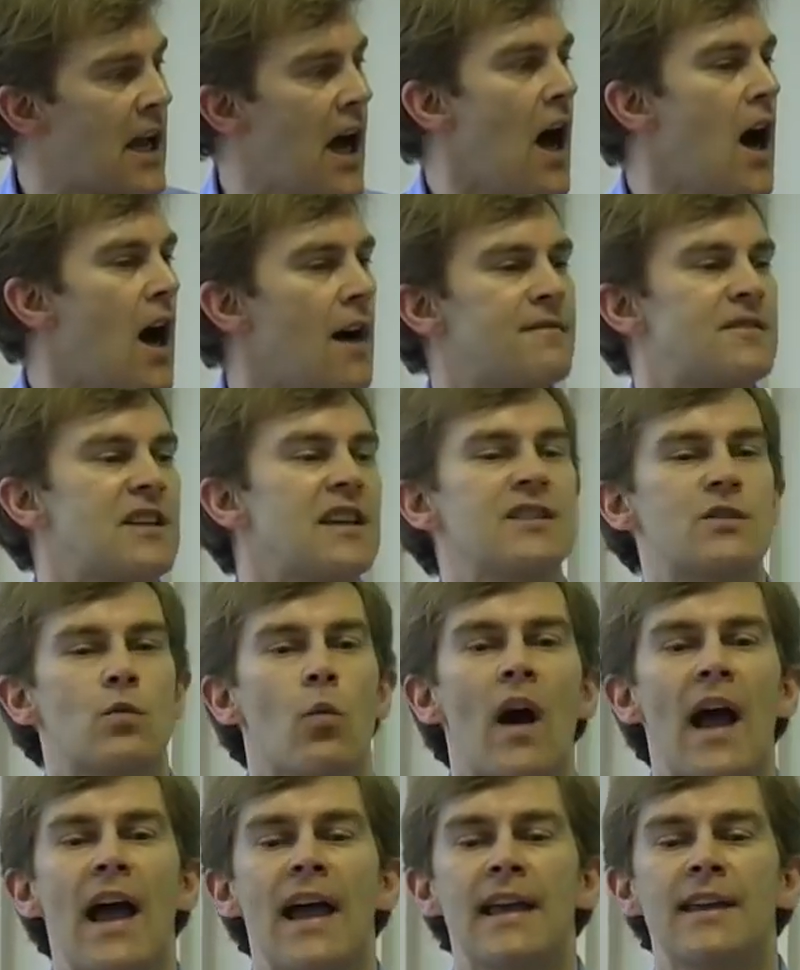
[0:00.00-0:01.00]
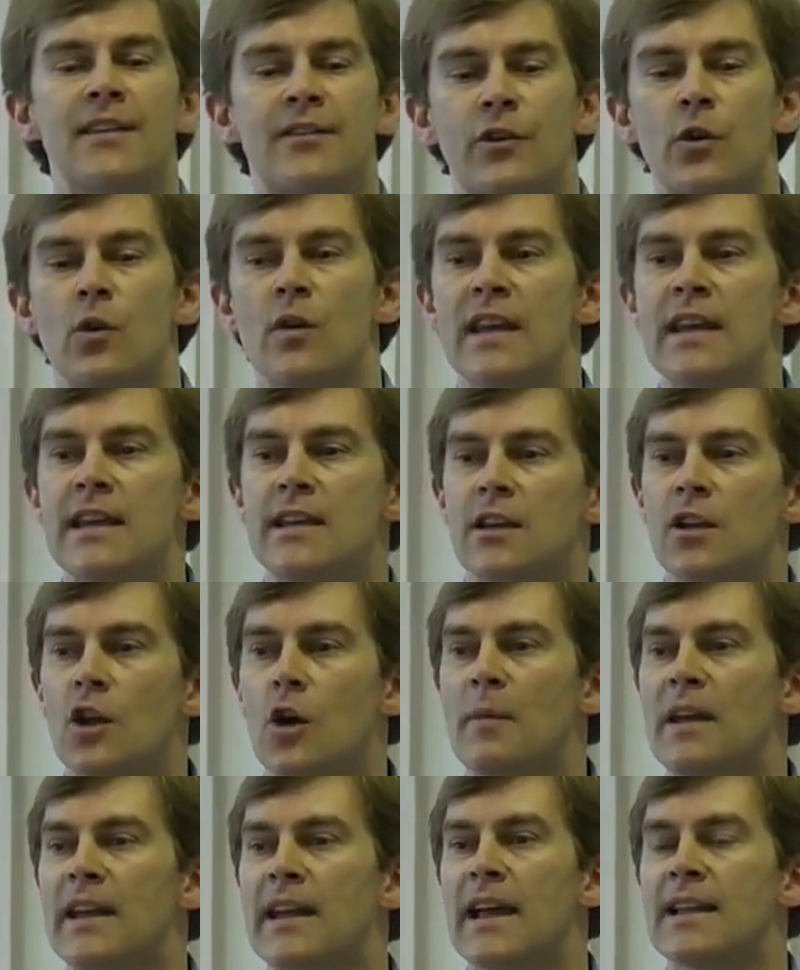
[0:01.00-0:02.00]
carves its way through
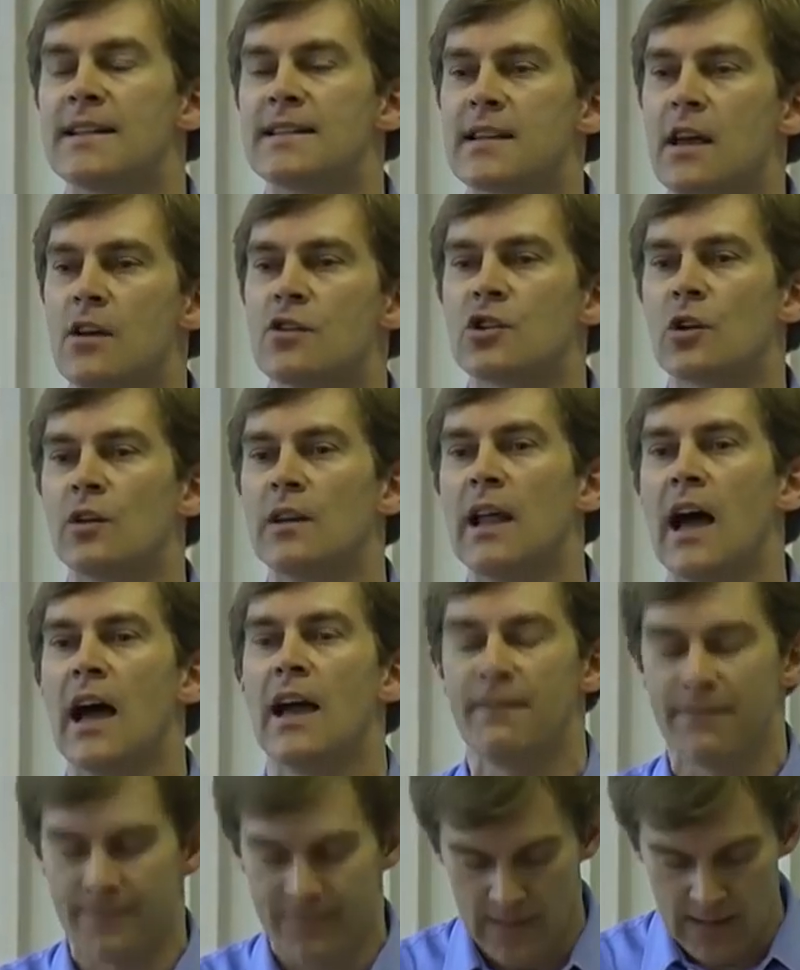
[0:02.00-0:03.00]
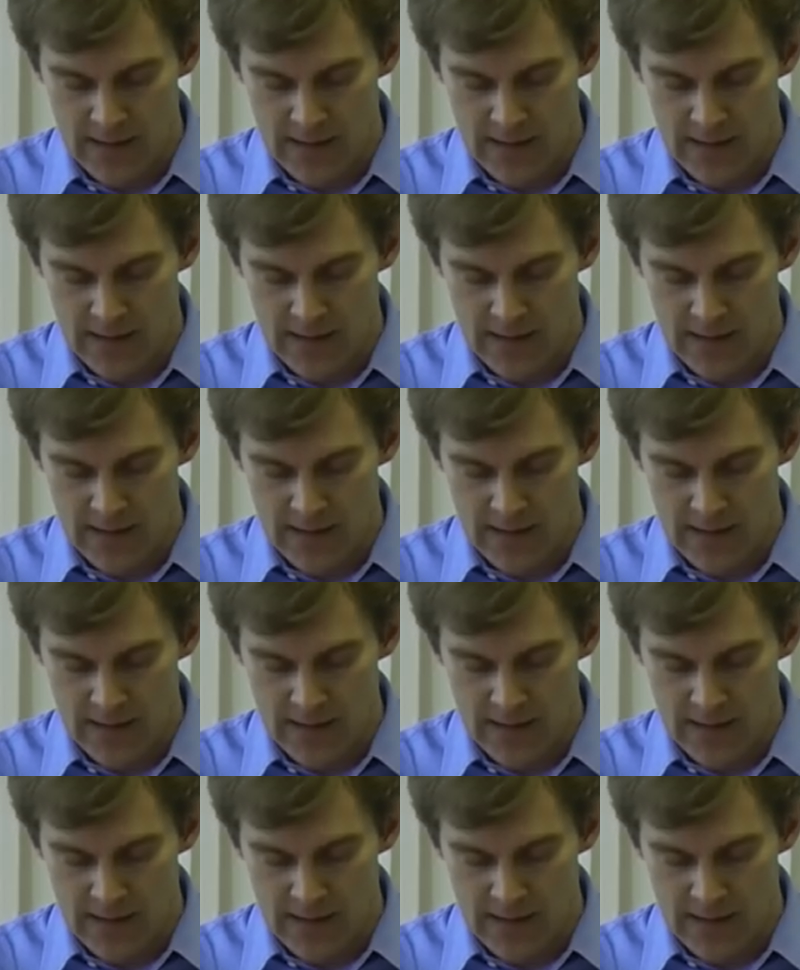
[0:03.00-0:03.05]
economic and social life